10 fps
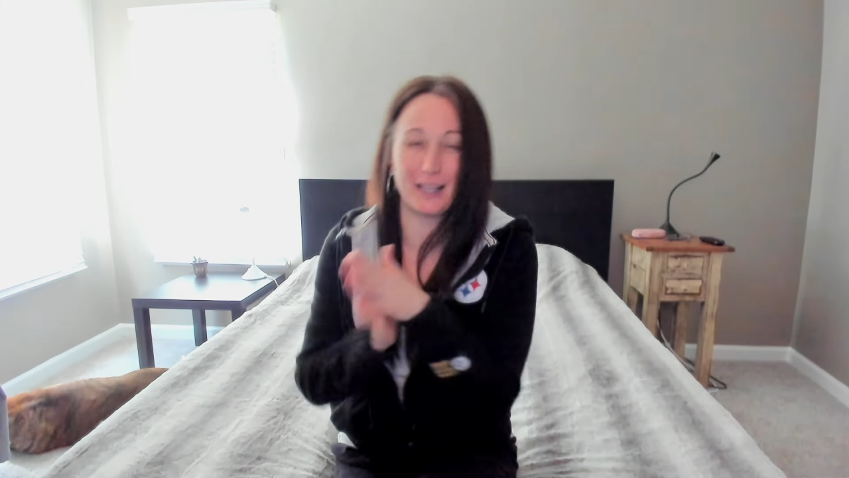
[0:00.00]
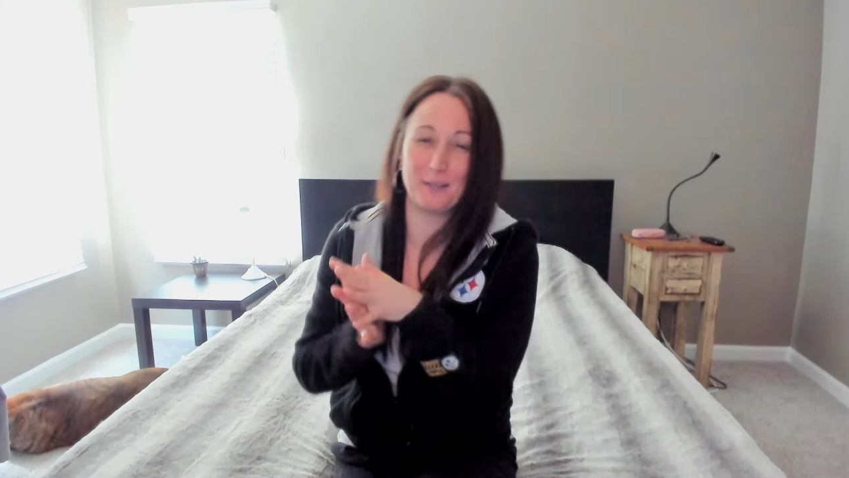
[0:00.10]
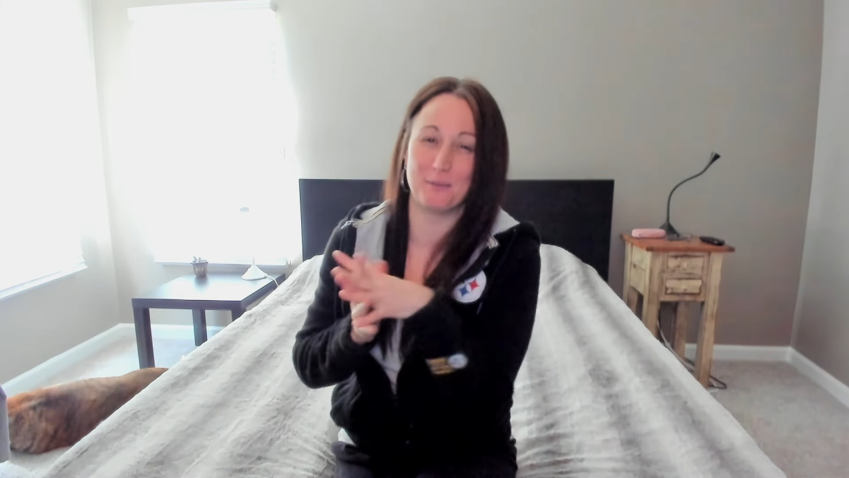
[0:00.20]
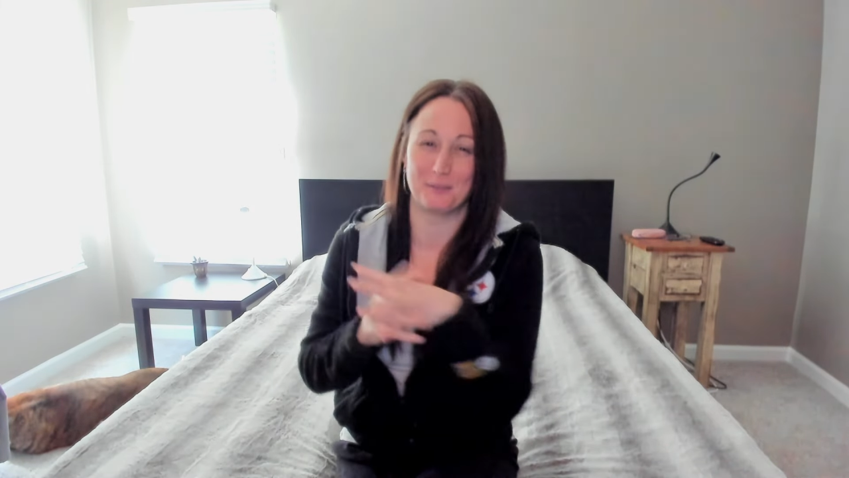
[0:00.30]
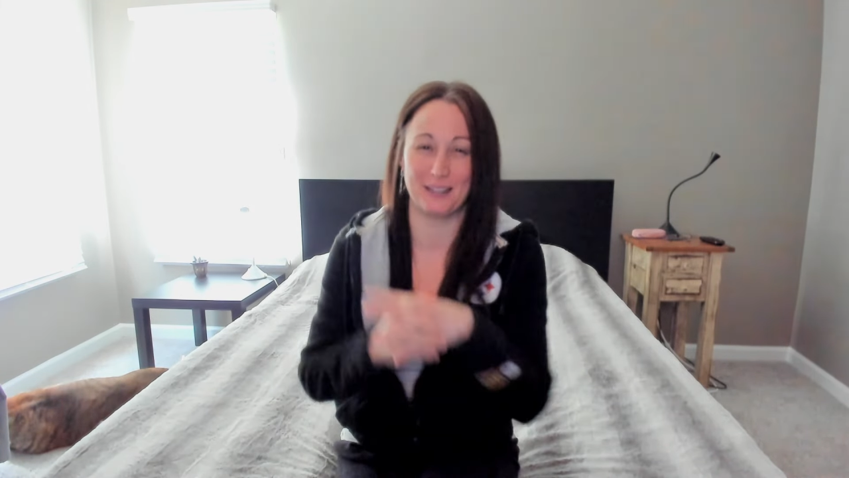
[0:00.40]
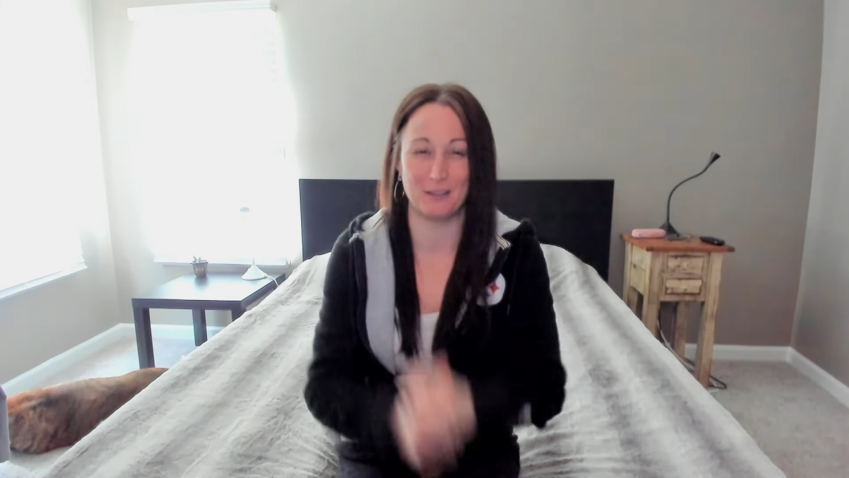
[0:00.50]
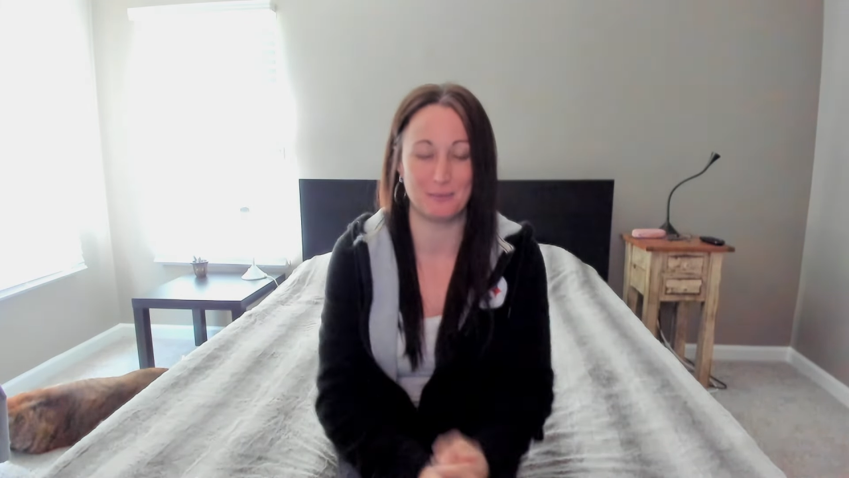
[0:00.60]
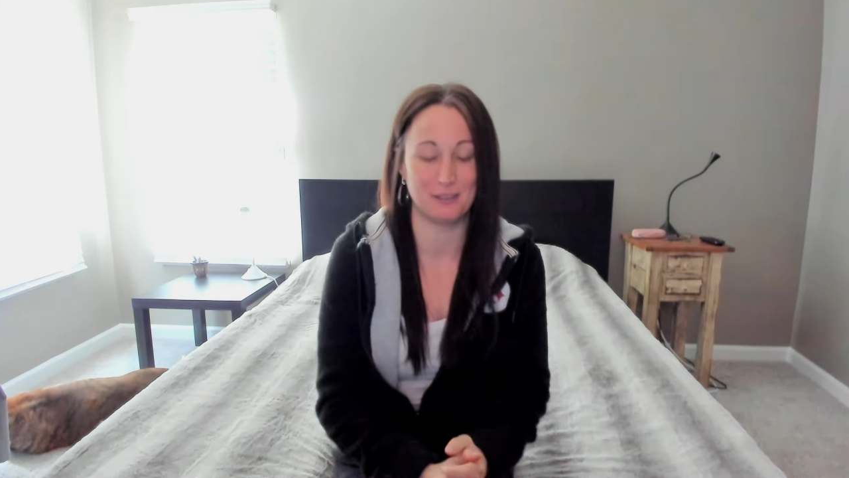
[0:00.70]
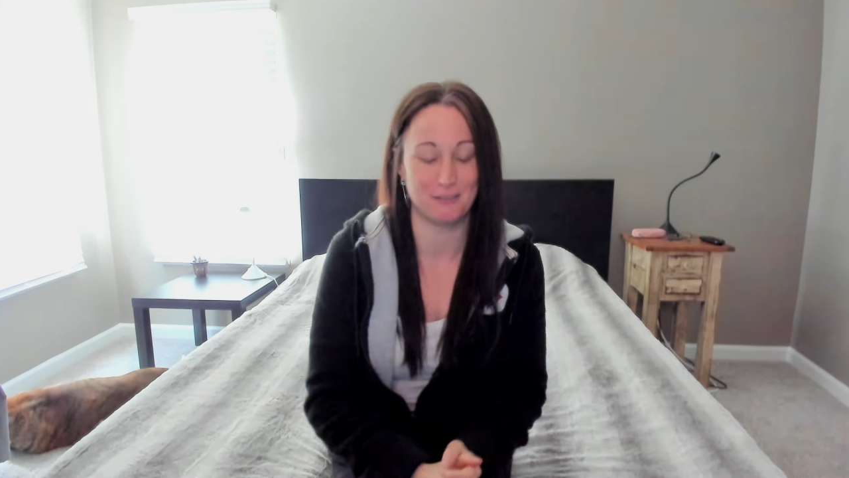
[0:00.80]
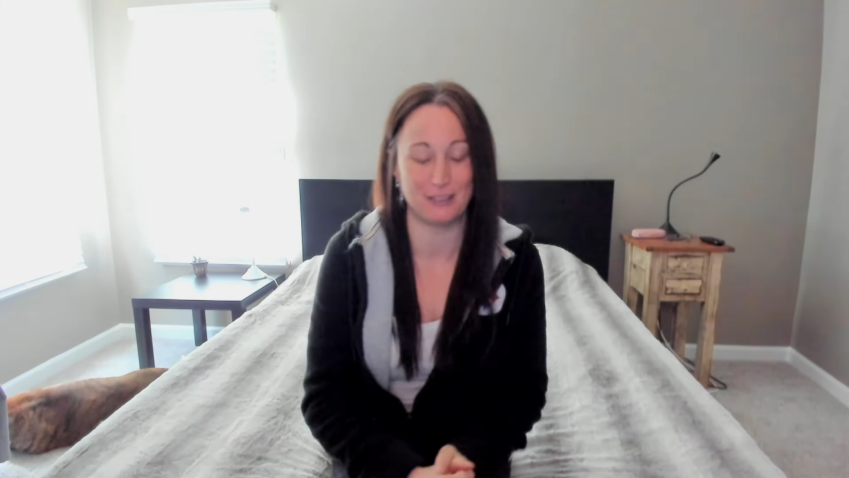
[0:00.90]
that'll
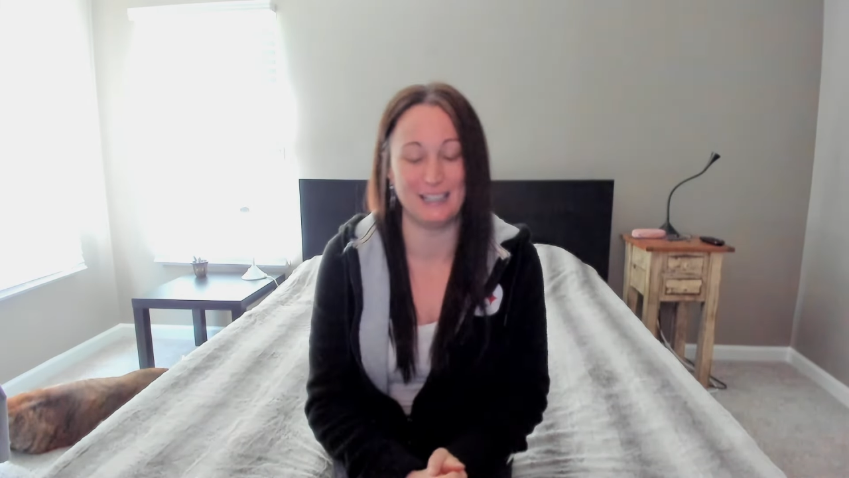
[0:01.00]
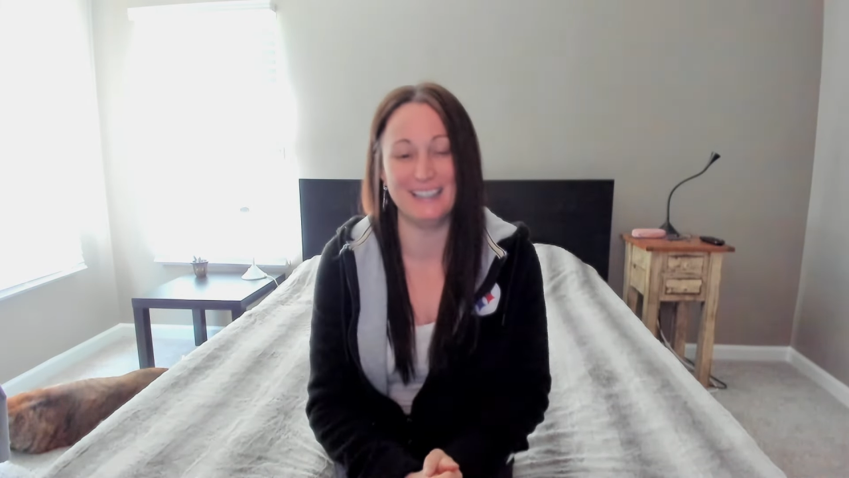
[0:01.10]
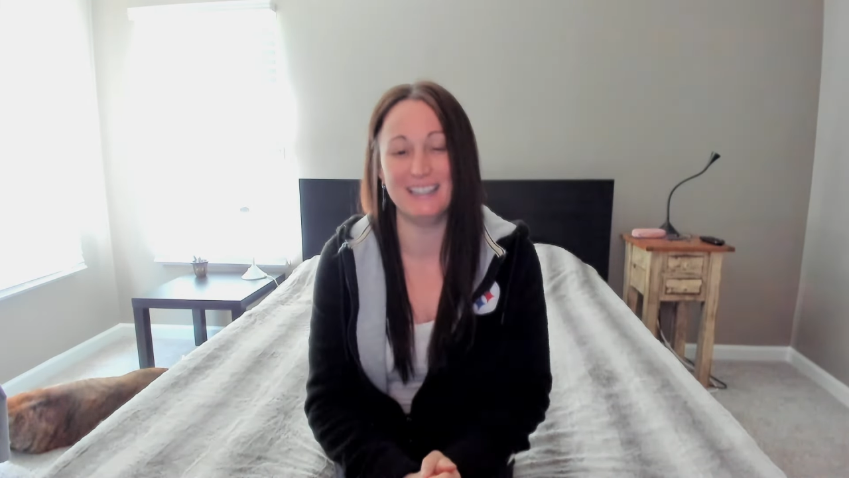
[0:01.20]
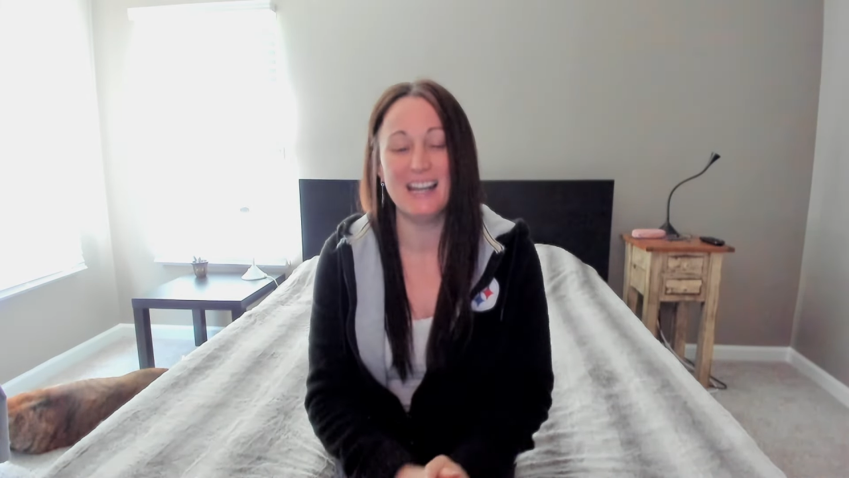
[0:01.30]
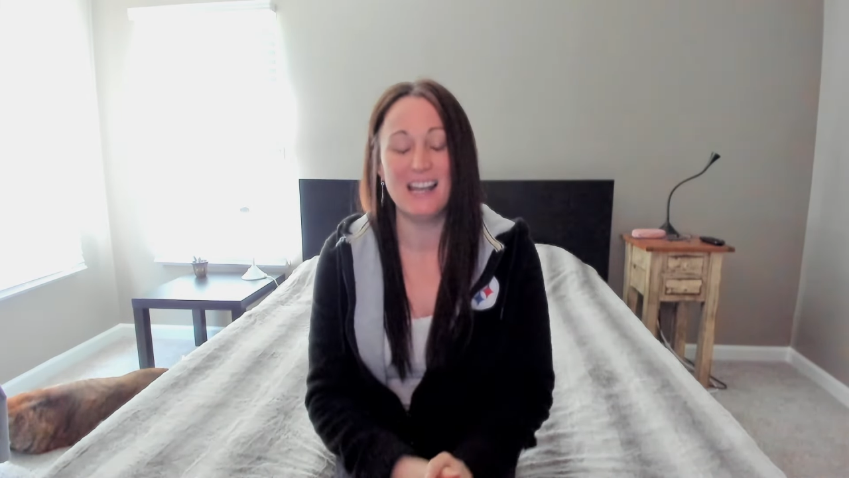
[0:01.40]
be fun.